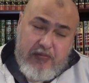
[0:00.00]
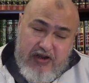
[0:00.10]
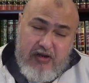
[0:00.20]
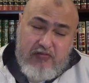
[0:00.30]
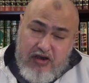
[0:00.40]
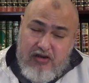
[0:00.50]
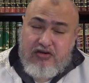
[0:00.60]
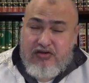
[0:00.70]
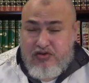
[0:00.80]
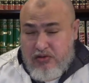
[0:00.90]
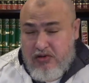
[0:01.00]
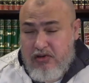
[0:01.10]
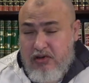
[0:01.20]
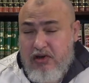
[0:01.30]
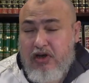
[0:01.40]
I'm not sure,
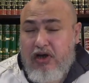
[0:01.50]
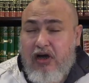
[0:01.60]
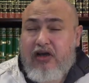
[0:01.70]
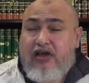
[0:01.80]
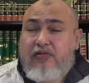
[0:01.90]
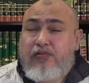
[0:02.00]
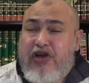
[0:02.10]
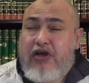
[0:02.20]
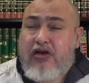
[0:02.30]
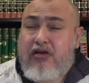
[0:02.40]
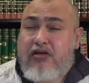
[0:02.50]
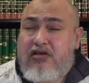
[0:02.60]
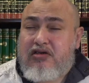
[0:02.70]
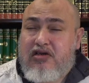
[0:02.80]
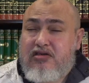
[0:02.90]
I can bear the
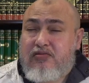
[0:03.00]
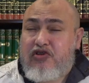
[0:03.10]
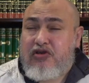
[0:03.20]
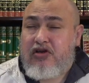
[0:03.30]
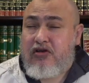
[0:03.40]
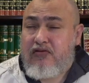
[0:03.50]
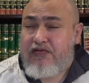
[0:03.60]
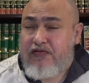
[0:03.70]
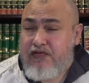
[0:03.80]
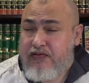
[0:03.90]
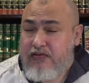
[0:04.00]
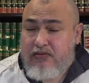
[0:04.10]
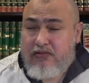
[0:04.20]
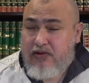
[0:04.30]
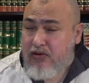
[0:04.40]
testimony of
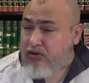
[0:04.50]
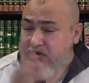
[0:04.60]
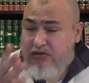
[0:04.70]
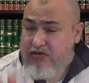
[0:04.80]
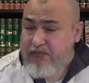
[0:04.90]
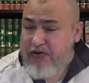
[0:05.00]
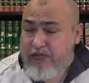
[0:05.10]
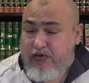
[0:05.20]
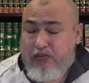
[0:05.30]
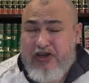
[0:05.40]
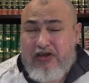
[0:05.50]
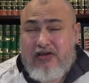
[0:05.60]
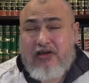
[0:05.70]
all types of people, but